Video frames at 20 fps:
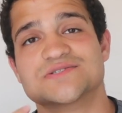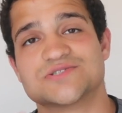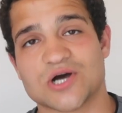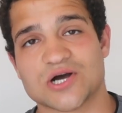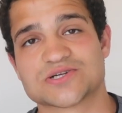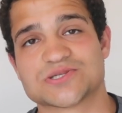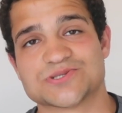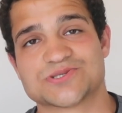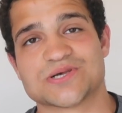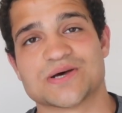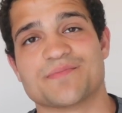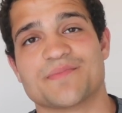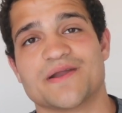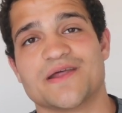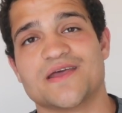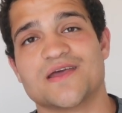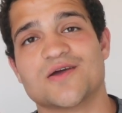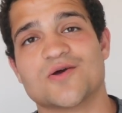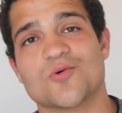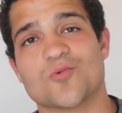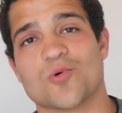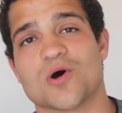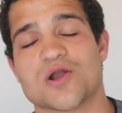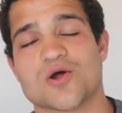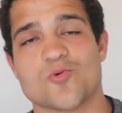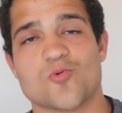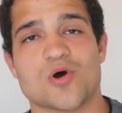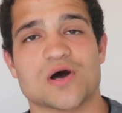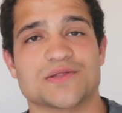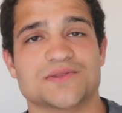Talk to somebody
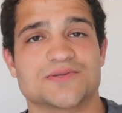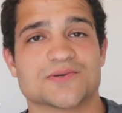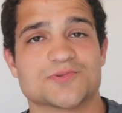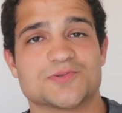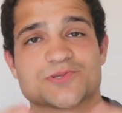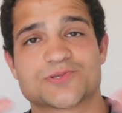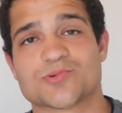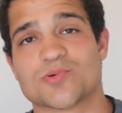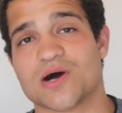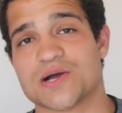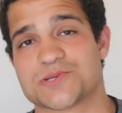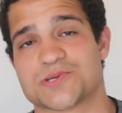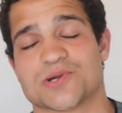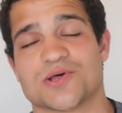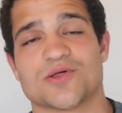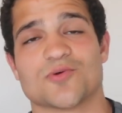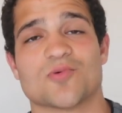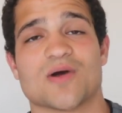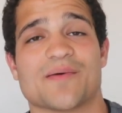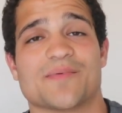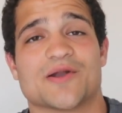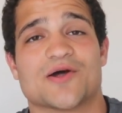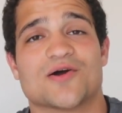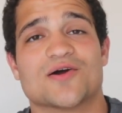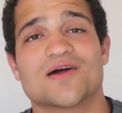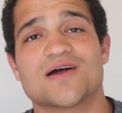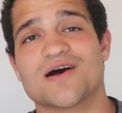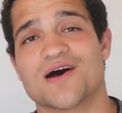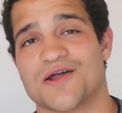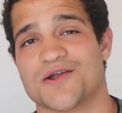one-on-one. Don't just watch another
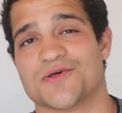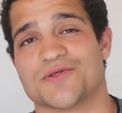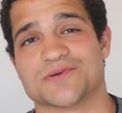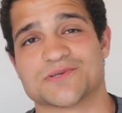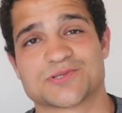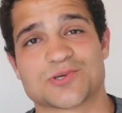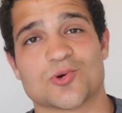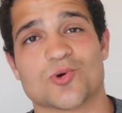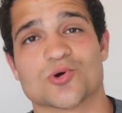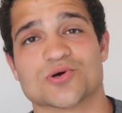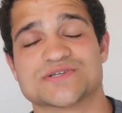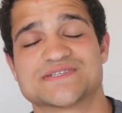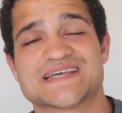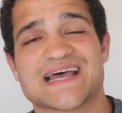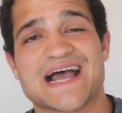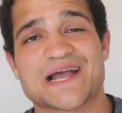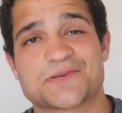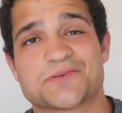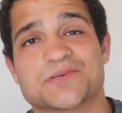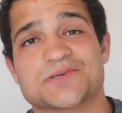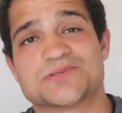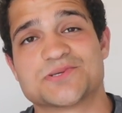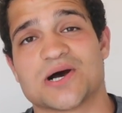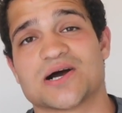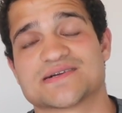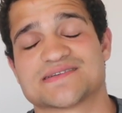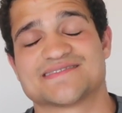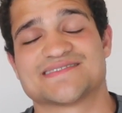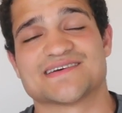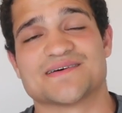webinar, another course. Actually
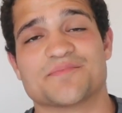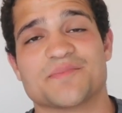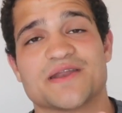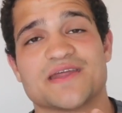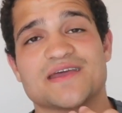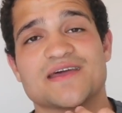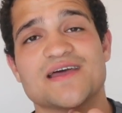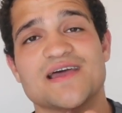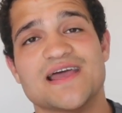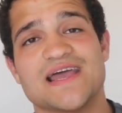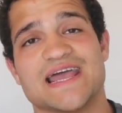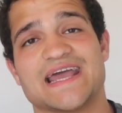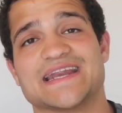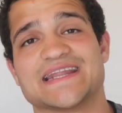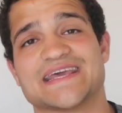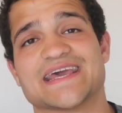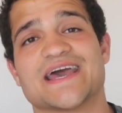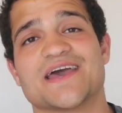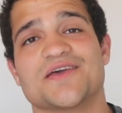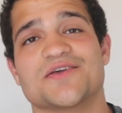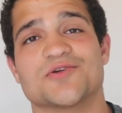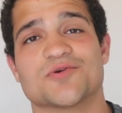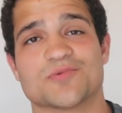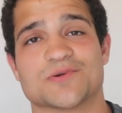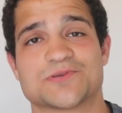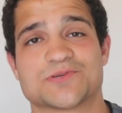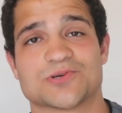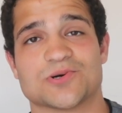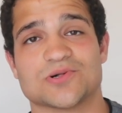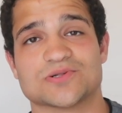talk to somebody and get your
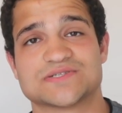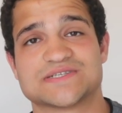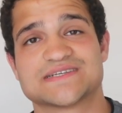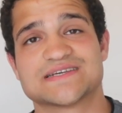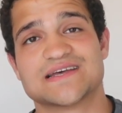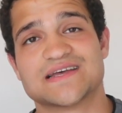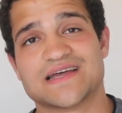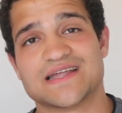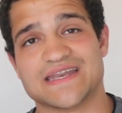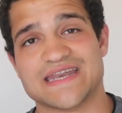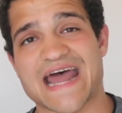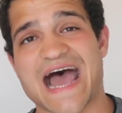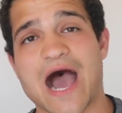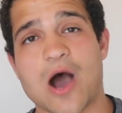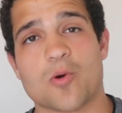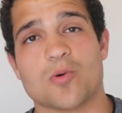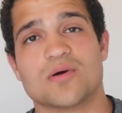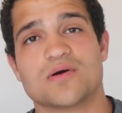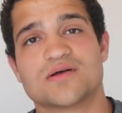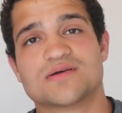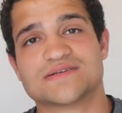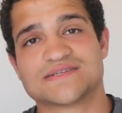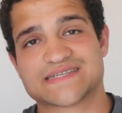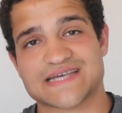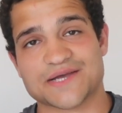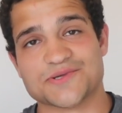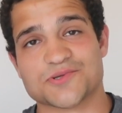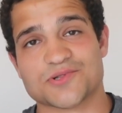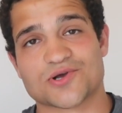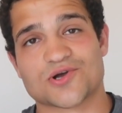results now.
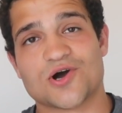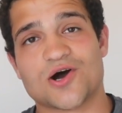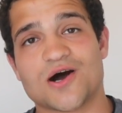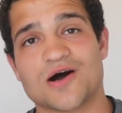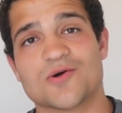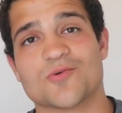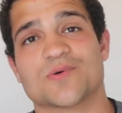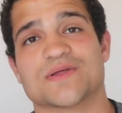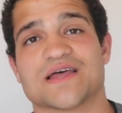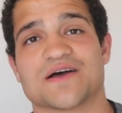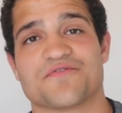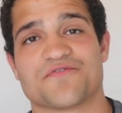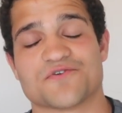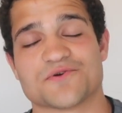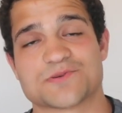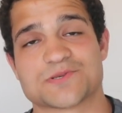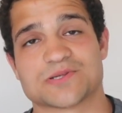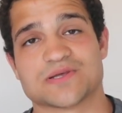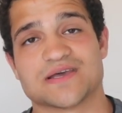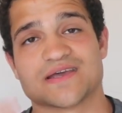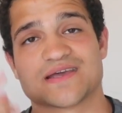Schedule a call with that first